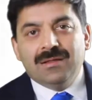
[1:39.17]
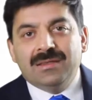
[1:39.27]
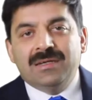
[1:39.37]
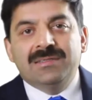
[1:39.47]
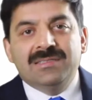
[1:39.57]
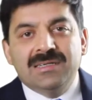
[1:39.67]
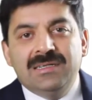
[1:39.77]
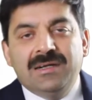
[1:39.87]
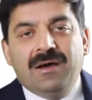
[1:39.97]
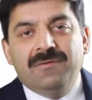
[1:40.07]
The
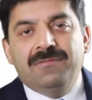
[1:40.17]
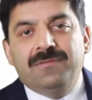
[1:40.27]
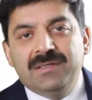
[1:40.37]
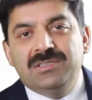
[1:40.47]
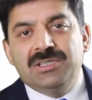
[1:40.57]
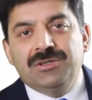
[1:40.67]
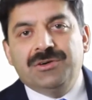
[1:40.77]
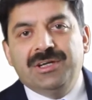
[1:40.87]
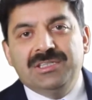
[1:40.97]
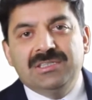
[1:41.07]
result of first
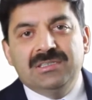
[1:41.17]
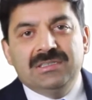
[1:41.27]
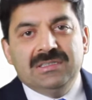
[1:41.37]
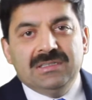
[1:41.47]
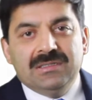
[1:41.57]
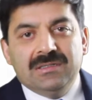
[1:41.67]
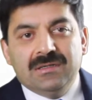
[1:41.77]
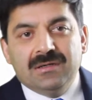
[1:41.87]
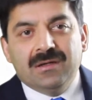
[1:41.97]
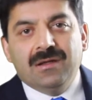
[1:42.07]
generation
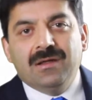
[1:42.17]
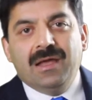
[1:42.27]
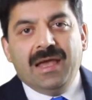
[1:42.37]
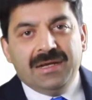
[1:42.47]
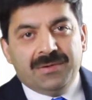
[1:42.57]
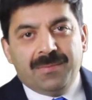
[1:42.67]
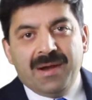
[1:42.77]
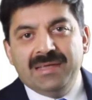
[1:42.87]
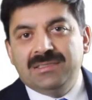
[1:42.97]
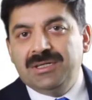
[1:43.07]

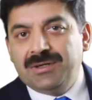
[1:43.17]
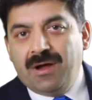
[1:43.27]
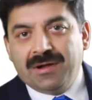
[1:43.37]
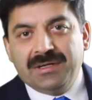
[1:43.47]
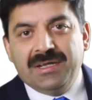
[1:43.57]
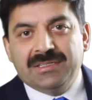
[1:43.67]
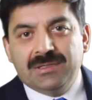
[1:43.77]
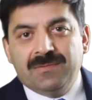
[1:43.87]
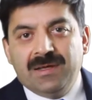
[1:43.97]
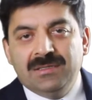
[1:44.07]
enterprise data
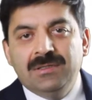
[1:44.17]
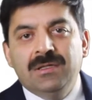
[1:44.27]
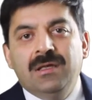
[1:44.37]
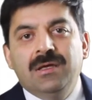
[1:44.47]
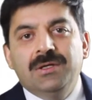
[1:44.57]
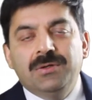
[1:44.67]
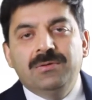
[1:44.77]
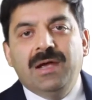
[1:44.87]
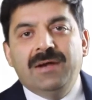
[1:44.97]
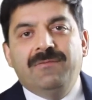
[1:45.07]
architecture was you
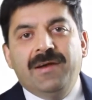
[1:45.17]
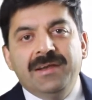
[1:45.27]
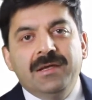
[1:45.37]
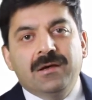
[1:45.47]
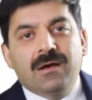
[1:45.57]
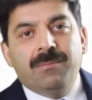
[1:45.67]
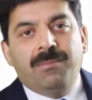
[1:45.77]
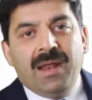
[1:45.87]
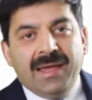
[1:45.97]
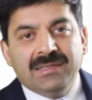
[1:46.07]
had very
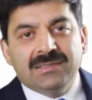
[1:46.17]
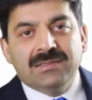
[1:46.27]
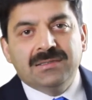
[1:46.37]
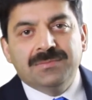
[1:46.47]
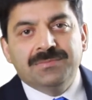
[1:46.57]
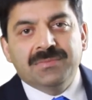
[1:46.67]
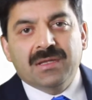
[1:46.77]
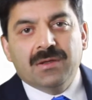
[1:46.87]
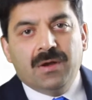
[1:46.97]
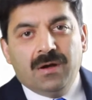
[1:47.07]
complex
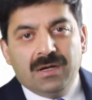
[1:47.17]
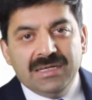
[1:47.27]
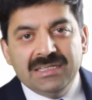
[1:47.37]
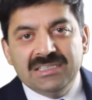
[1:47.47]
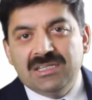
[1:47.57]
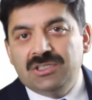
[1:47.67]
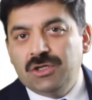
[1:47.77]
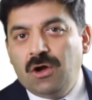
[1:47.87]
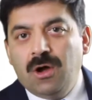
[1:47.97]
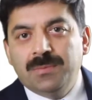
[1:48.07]
ETL
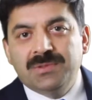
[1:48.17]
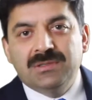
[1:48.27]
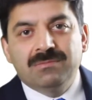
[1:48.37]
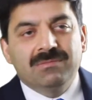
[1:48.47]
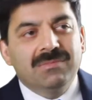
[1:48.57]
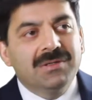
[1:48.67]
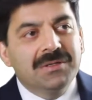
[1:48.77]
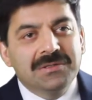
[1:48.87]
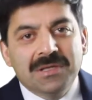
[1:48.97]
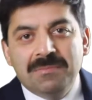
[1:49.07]
jobs,
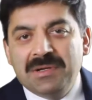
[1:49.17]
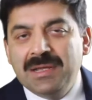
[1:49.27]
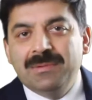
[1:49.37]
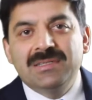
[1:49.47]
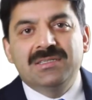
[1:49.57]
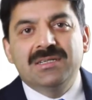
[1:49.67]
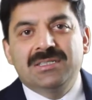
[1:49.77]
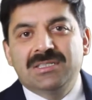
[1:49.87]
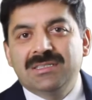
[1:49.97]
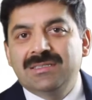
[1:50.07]
some table
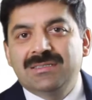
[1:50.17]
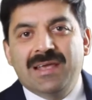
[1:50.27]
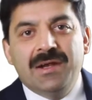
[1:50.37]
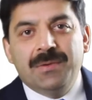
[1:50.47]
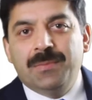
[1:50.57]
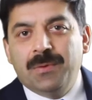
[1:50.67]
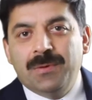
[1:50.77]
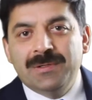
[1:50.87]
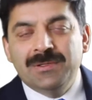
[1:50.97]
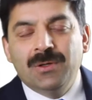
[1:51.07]
structures and
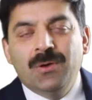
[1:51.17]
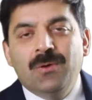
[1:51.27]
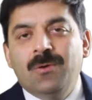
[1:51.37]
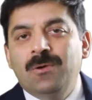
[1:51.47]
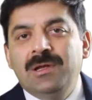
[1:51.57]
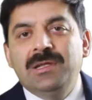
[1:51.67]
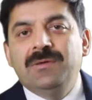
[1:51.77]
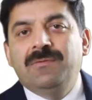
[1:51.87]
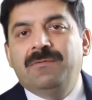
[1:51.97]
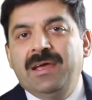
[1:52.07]
reports
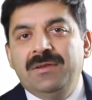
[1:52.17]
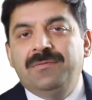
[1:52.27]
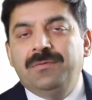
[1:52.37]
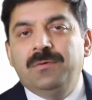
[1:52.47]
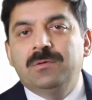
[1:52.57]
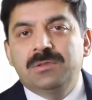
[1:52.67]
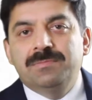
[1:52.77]
only very few